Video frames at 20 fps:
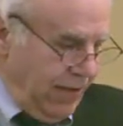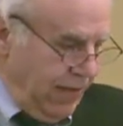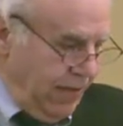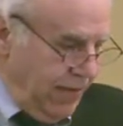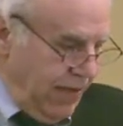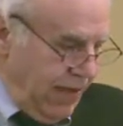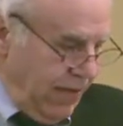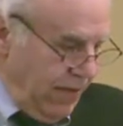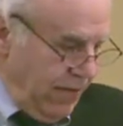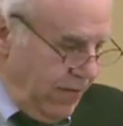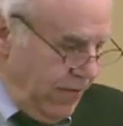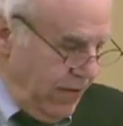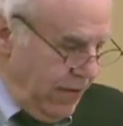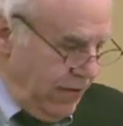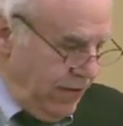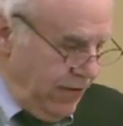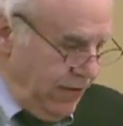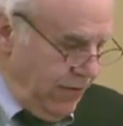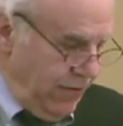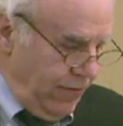I'm now
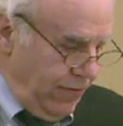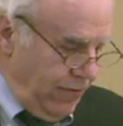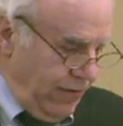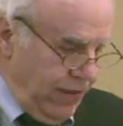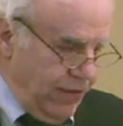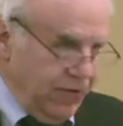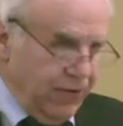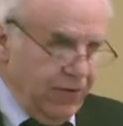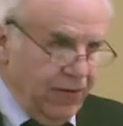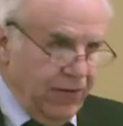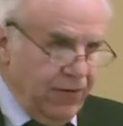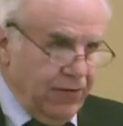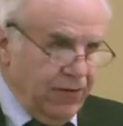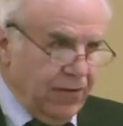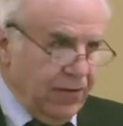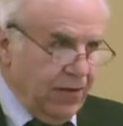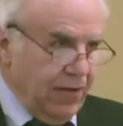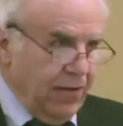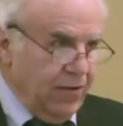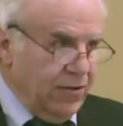going to
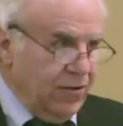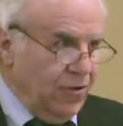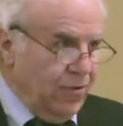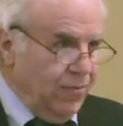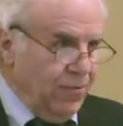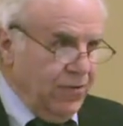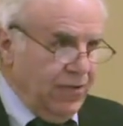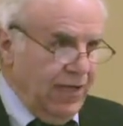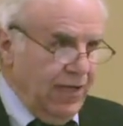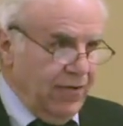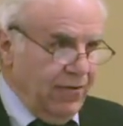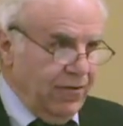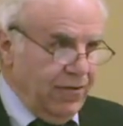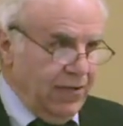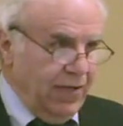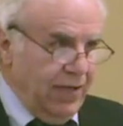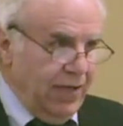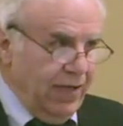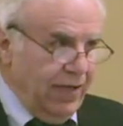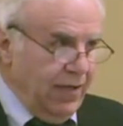introduce our 2
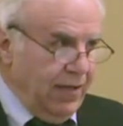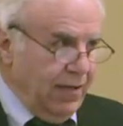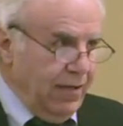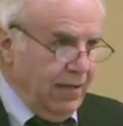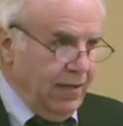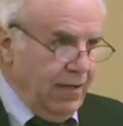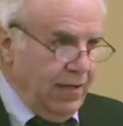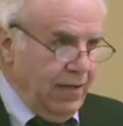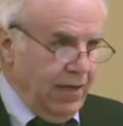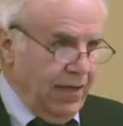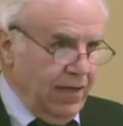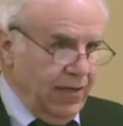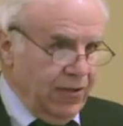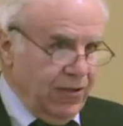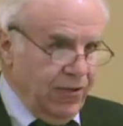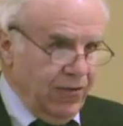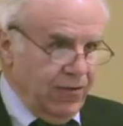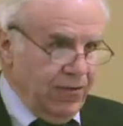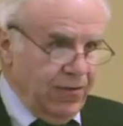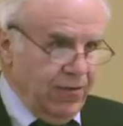presenters tonight.
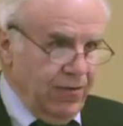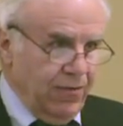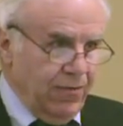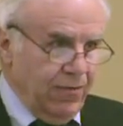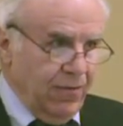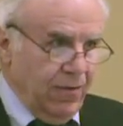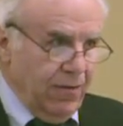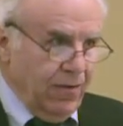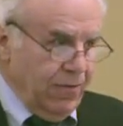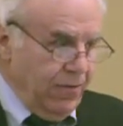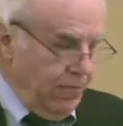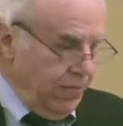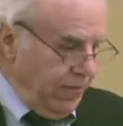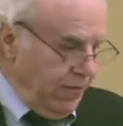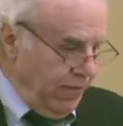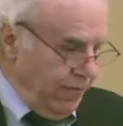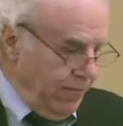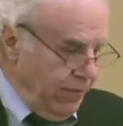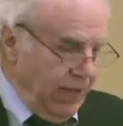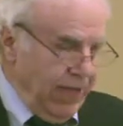As usual,
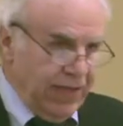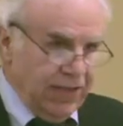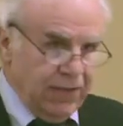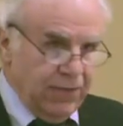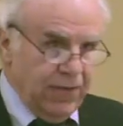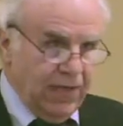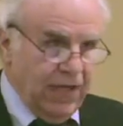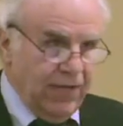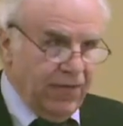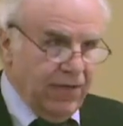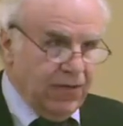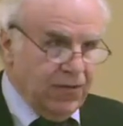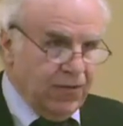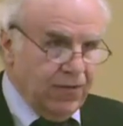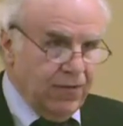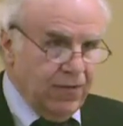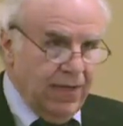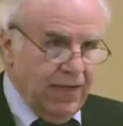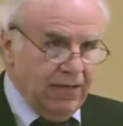we're blessed with having 2